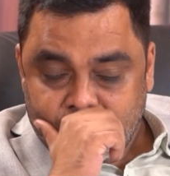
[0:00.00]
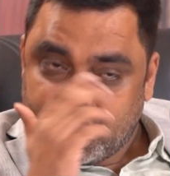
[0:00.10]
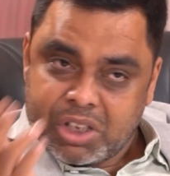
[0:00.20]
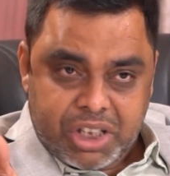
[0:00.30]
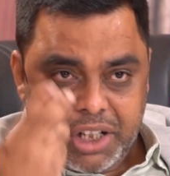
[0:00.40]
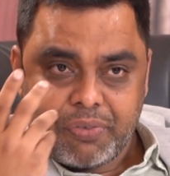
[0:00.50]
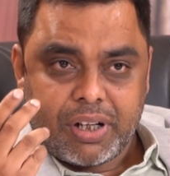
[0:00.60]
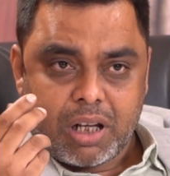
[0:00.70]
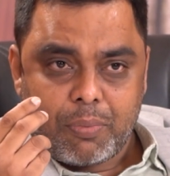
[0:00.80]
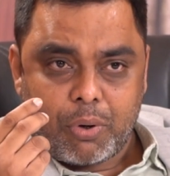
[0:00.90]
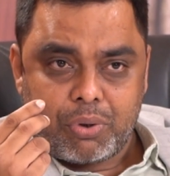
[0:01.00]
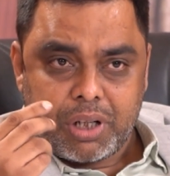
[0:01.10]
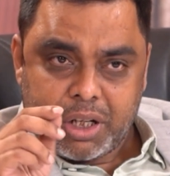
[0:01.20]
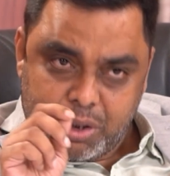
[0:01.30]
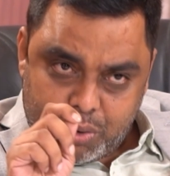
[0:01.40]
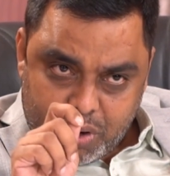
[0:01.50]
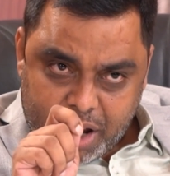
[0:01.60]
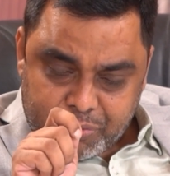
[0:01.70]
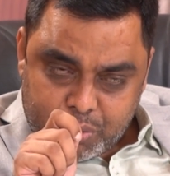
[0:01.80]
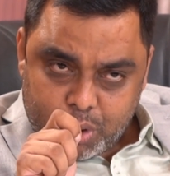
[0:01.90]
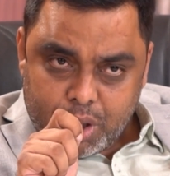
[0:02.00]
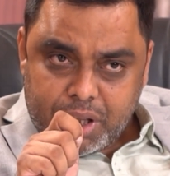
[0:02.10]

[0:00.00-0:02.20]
The seed will come out and you have to,